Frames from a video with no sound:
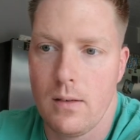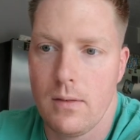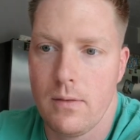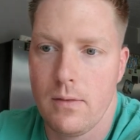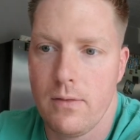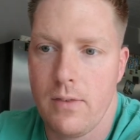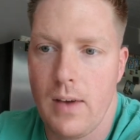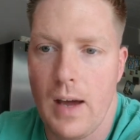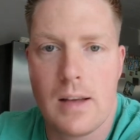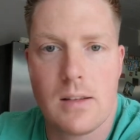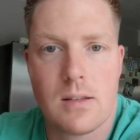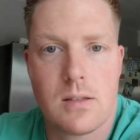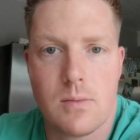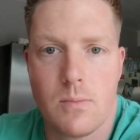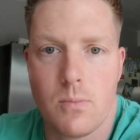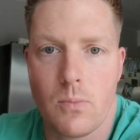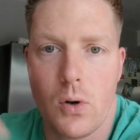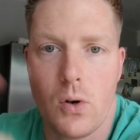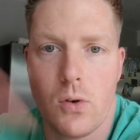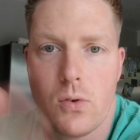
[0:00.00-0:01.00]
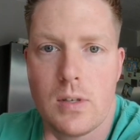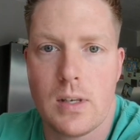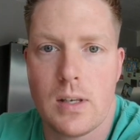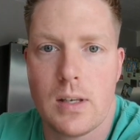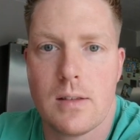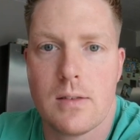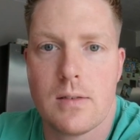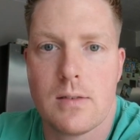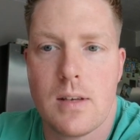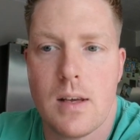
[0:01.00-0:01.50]
fats, and
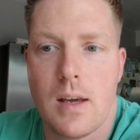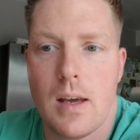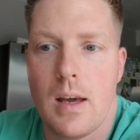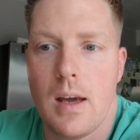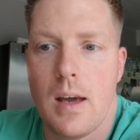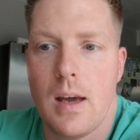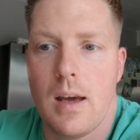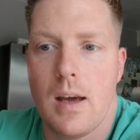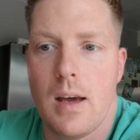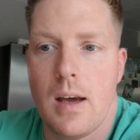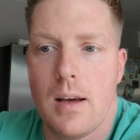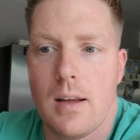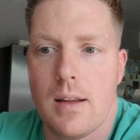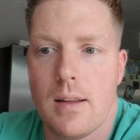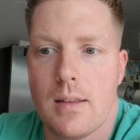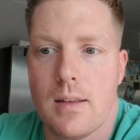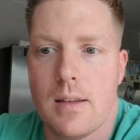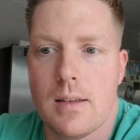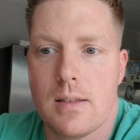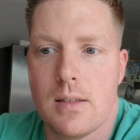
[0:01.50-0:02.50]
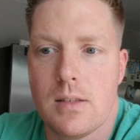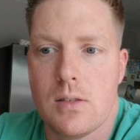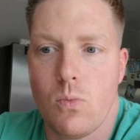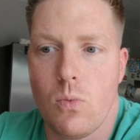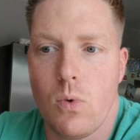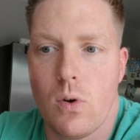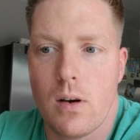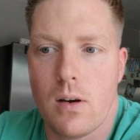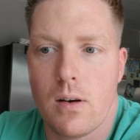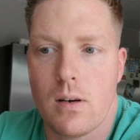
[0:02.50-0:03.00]
proteins. This is
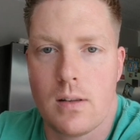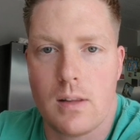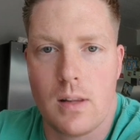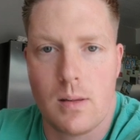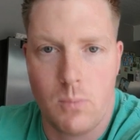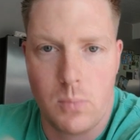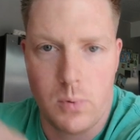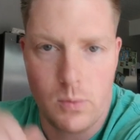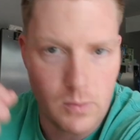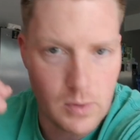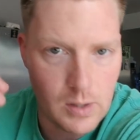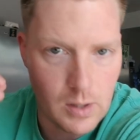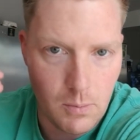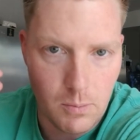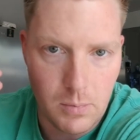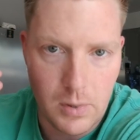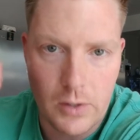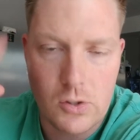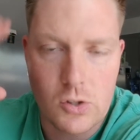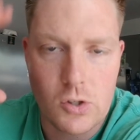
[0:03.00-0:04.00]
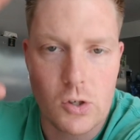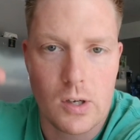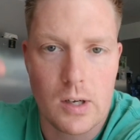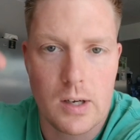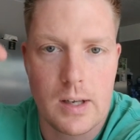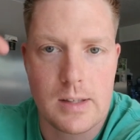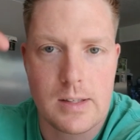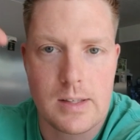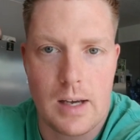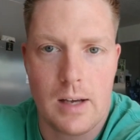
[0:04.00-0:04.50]
where blood sugar
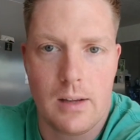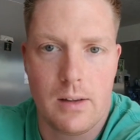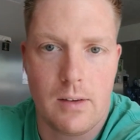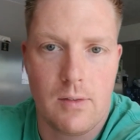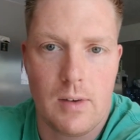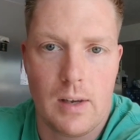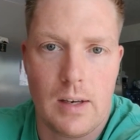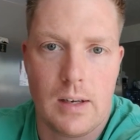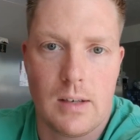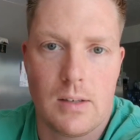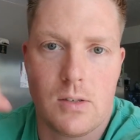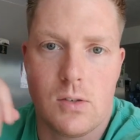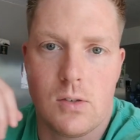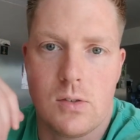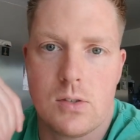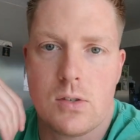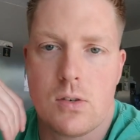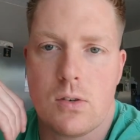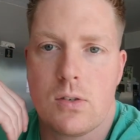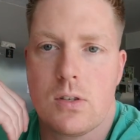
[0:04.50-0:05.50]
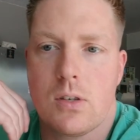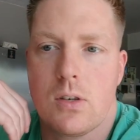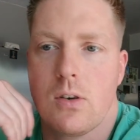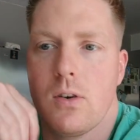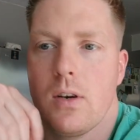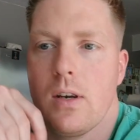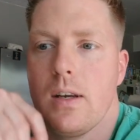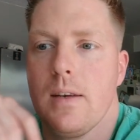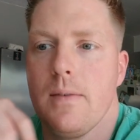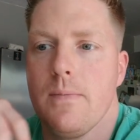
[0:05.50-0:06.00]
gets elevated to a certain
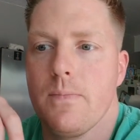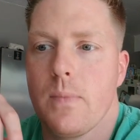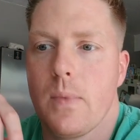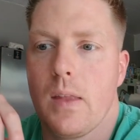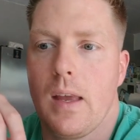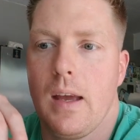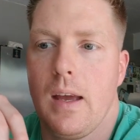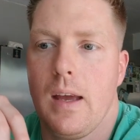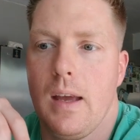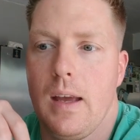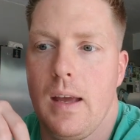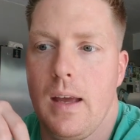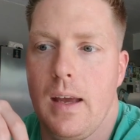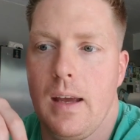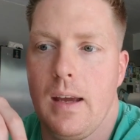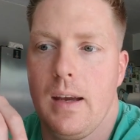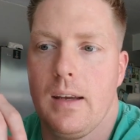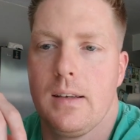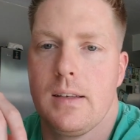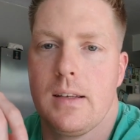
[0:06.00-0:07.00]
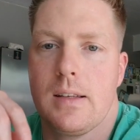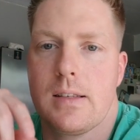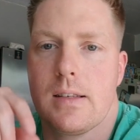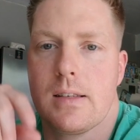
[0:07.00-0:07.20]
degree, and it's